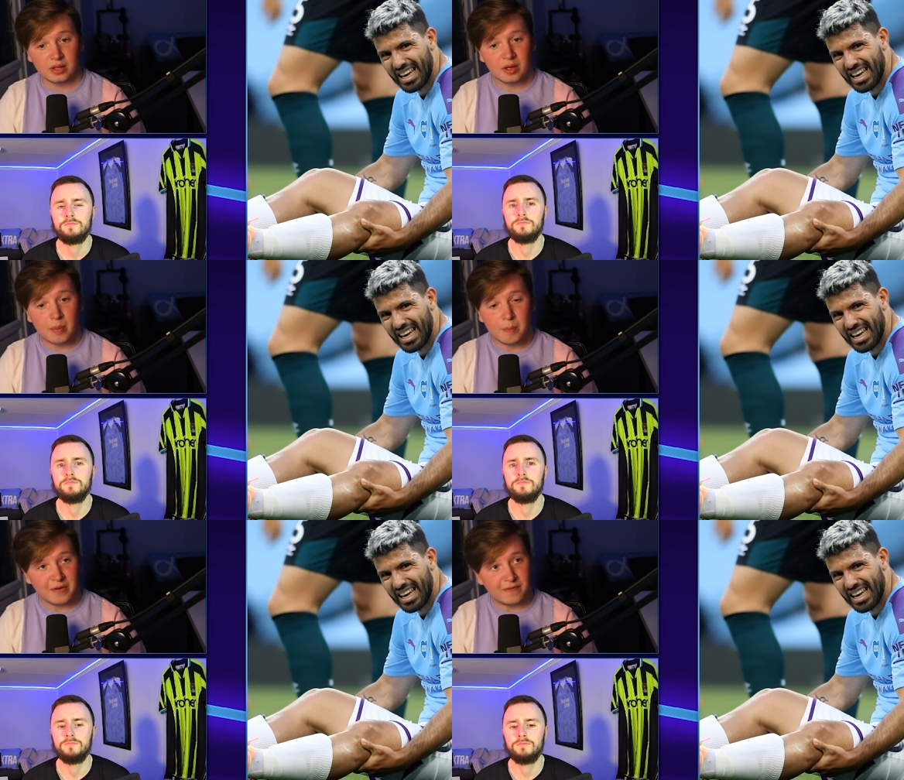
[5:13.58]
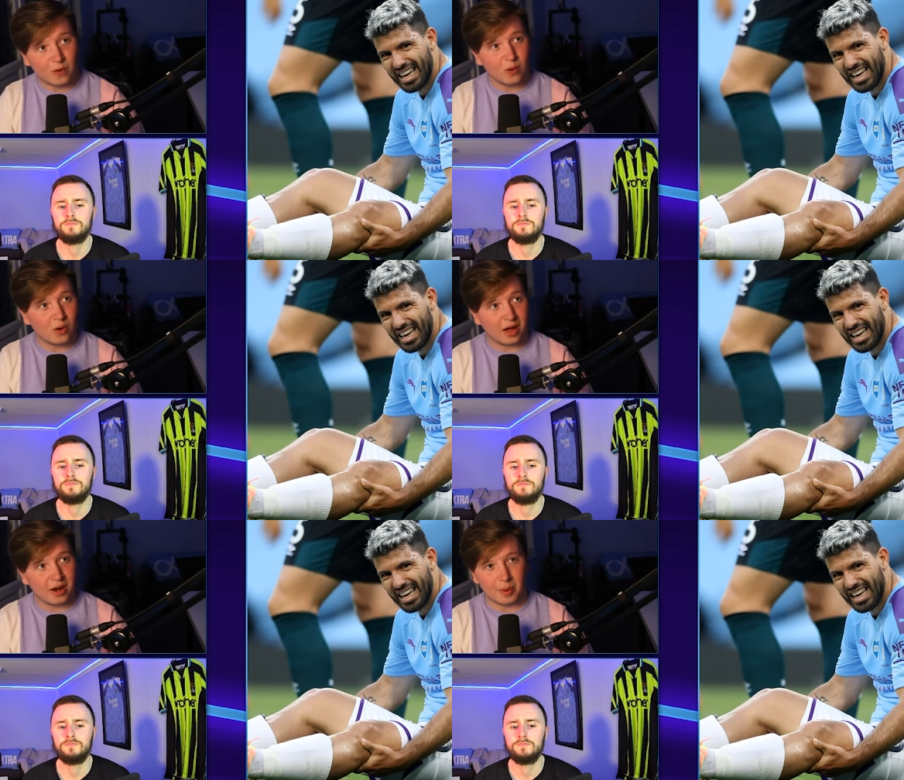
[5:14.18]
Speaker 1: Mm.
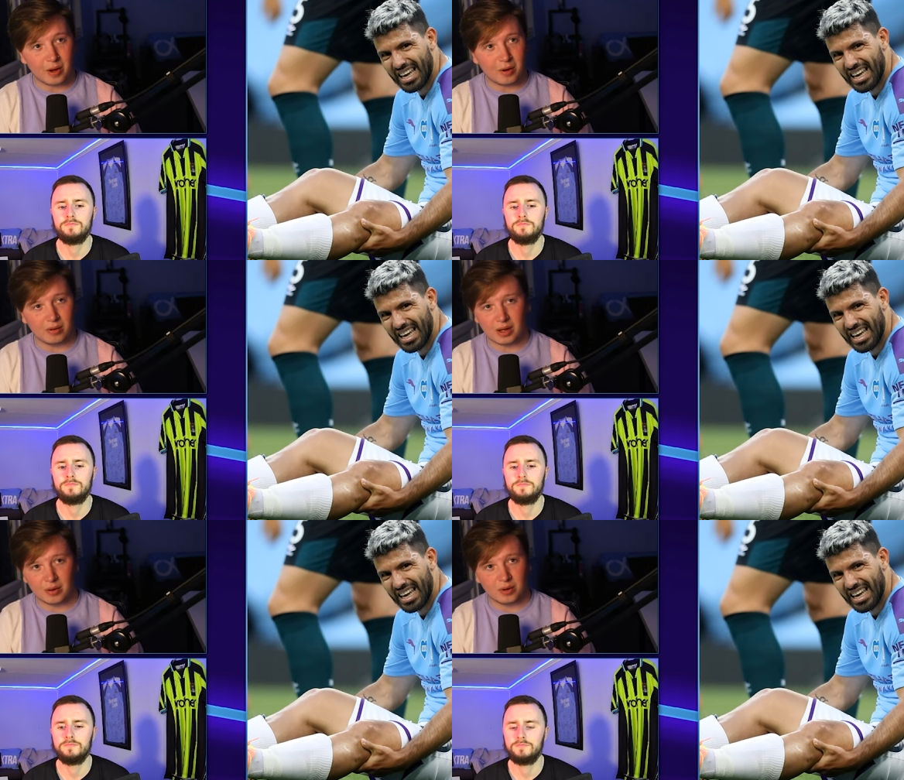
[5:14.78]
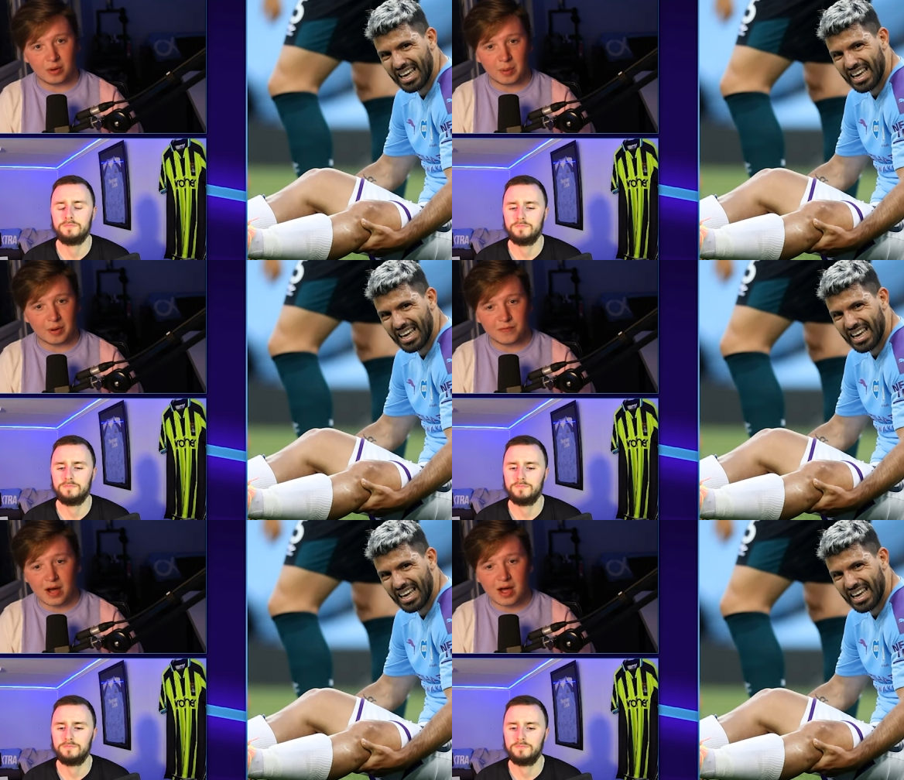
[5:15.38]
Beforehand, about I don't know,
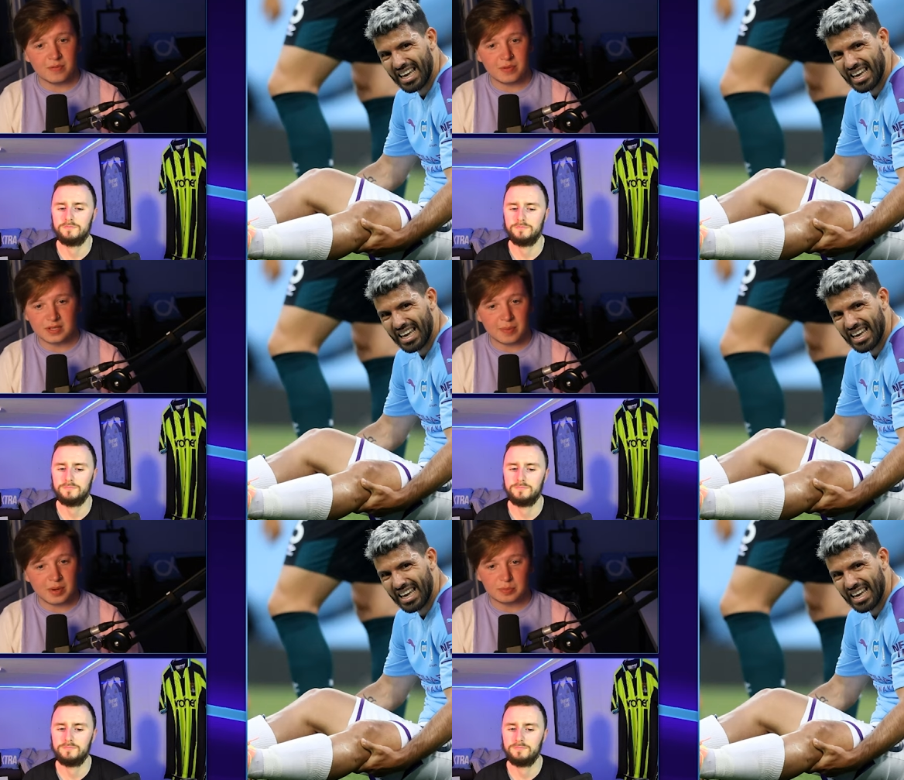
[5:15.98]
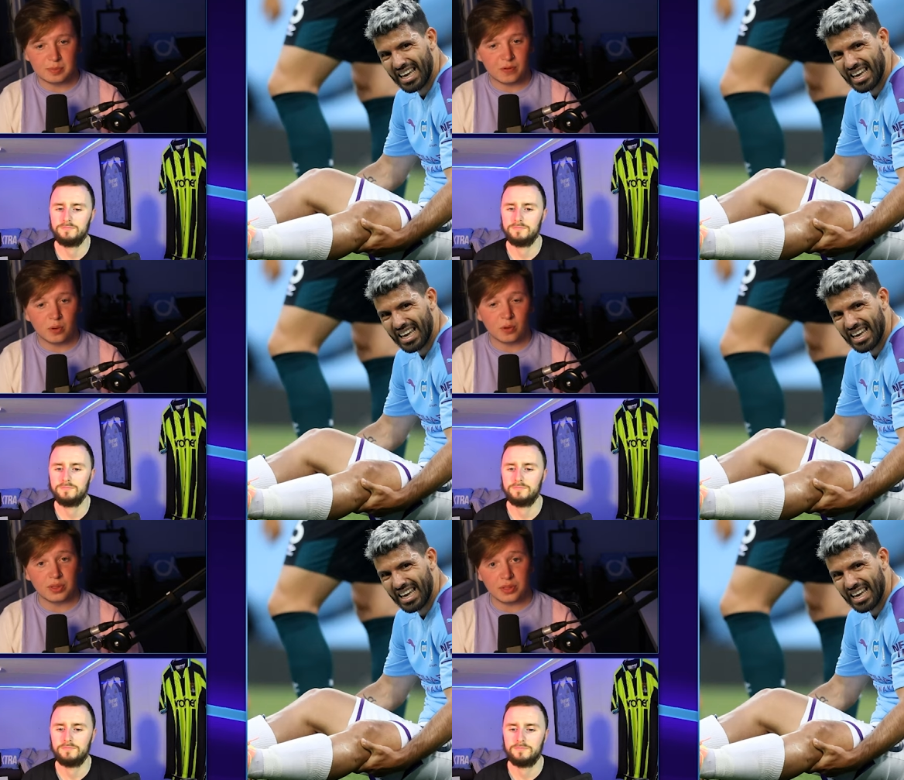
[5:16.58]
about five minutes, ten minutes
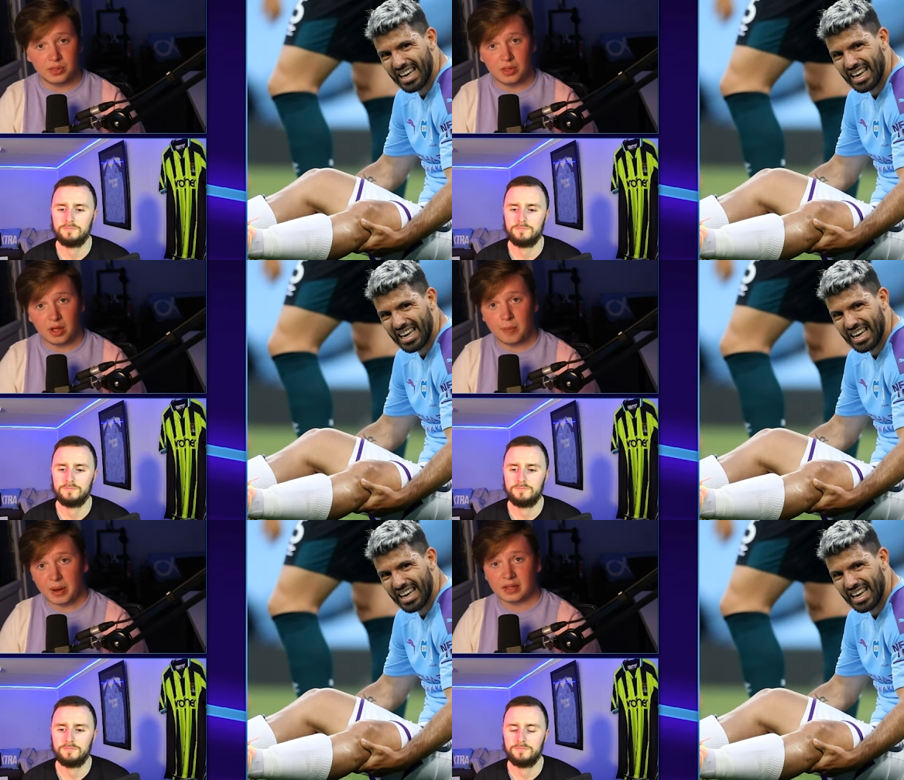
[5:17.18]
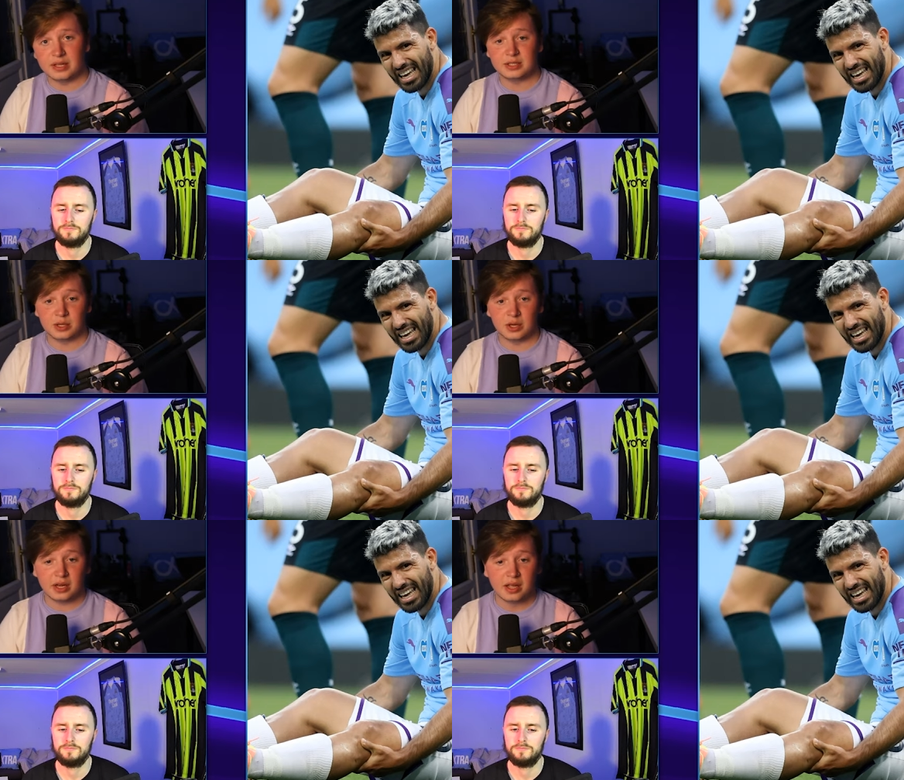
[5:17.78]
before the penalty
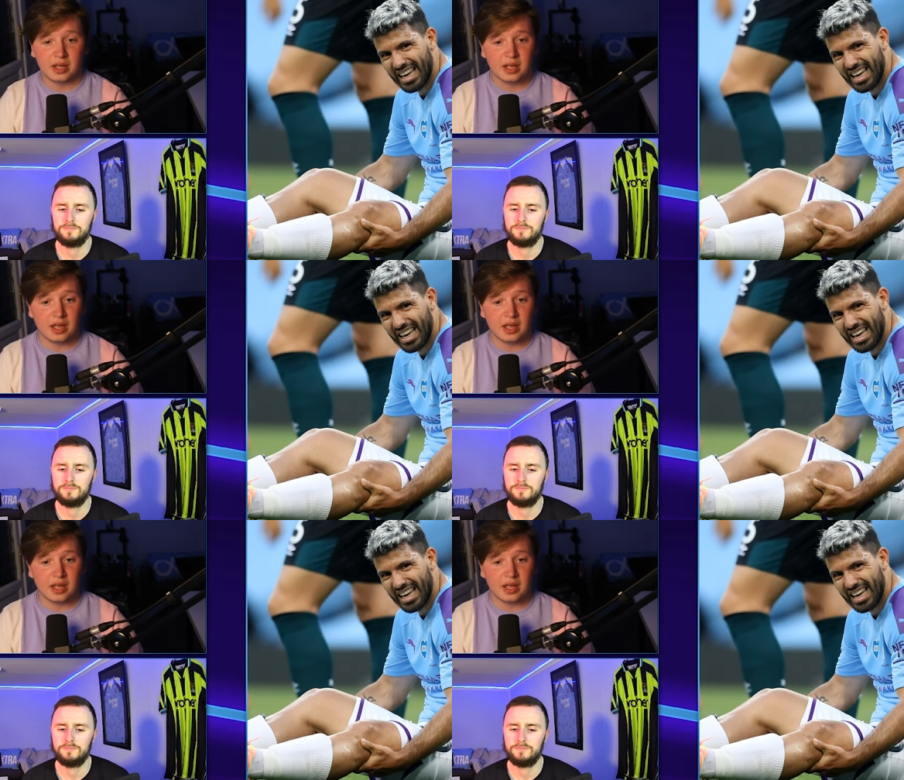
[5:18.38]
incident,